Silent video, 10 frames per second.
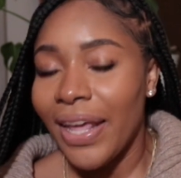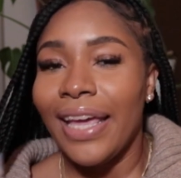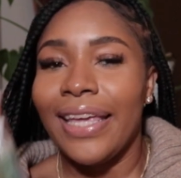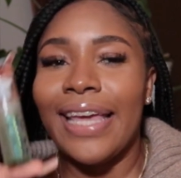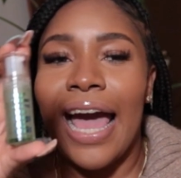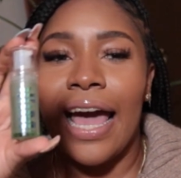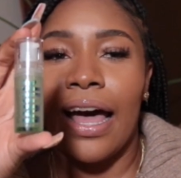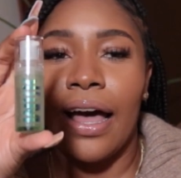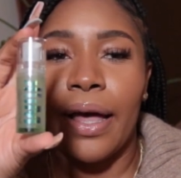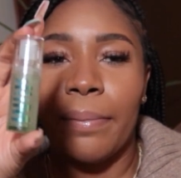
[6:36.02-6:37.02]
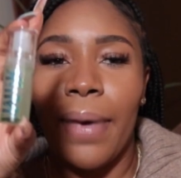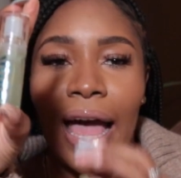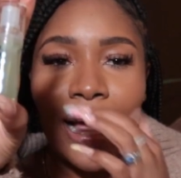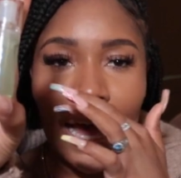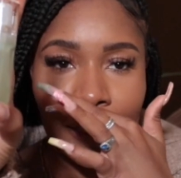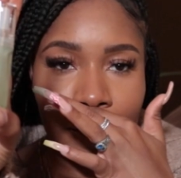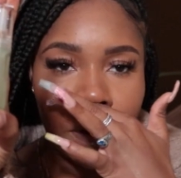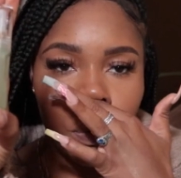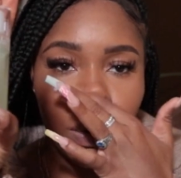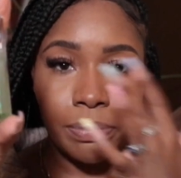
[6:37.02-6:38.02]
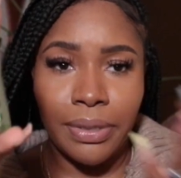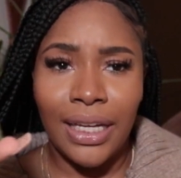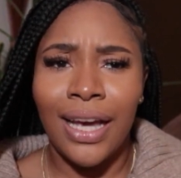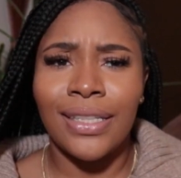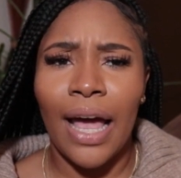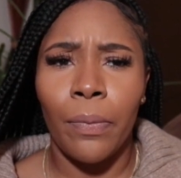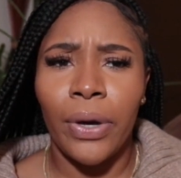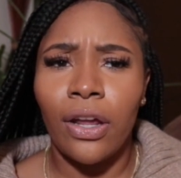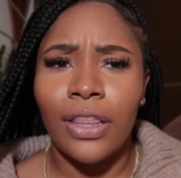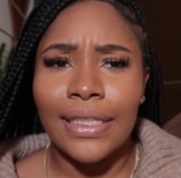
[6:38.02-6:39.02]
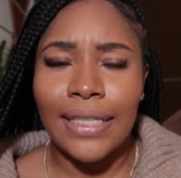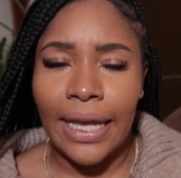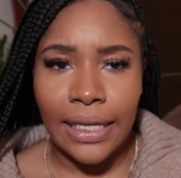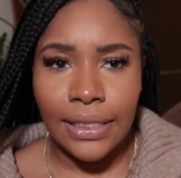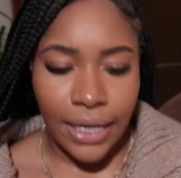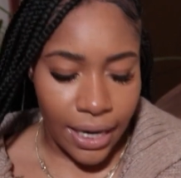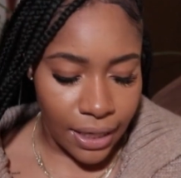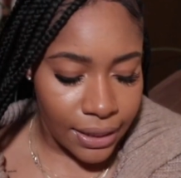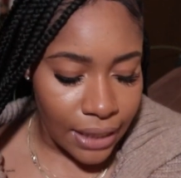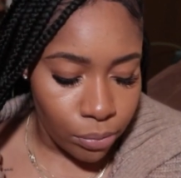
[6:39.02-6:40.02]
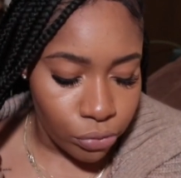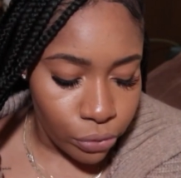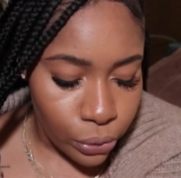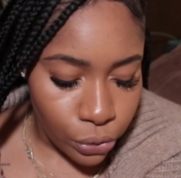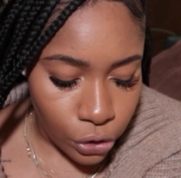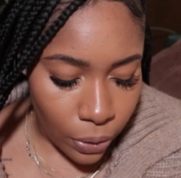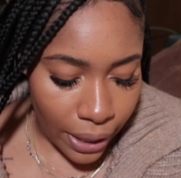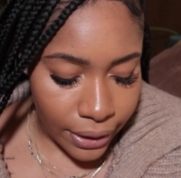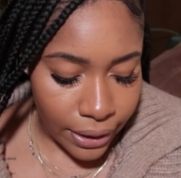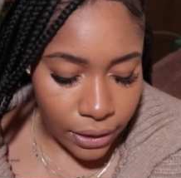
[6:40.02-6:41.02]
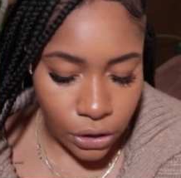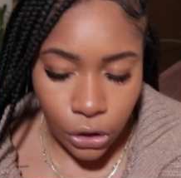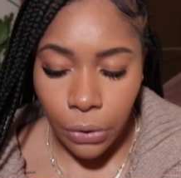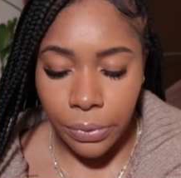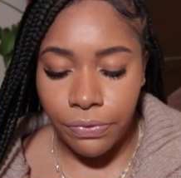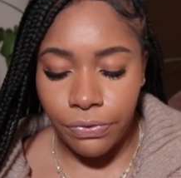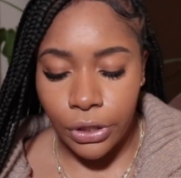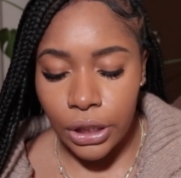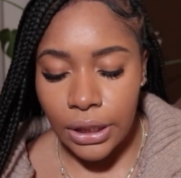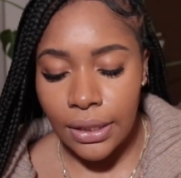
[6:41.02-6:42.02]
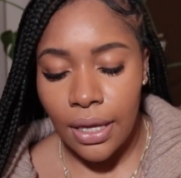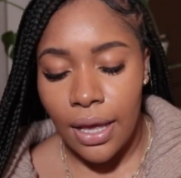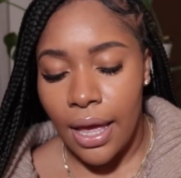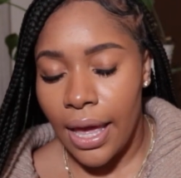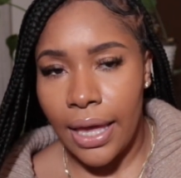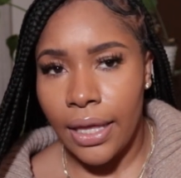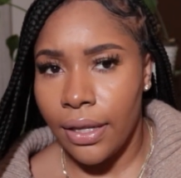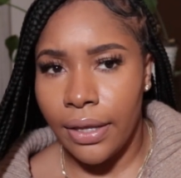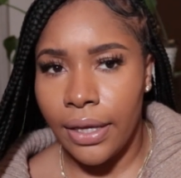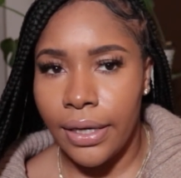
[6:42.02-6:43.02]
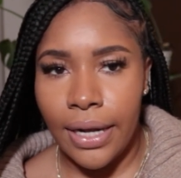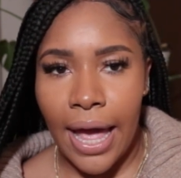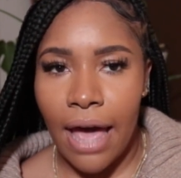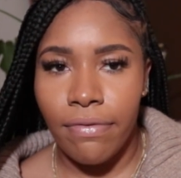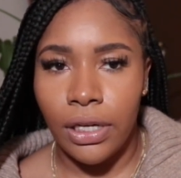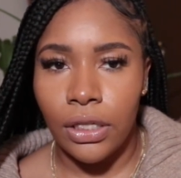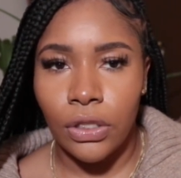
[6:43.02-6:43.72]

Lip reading: yeah, I got the little one because I went on the second day because I'm rude, so I get to go in first, and they didn't have any.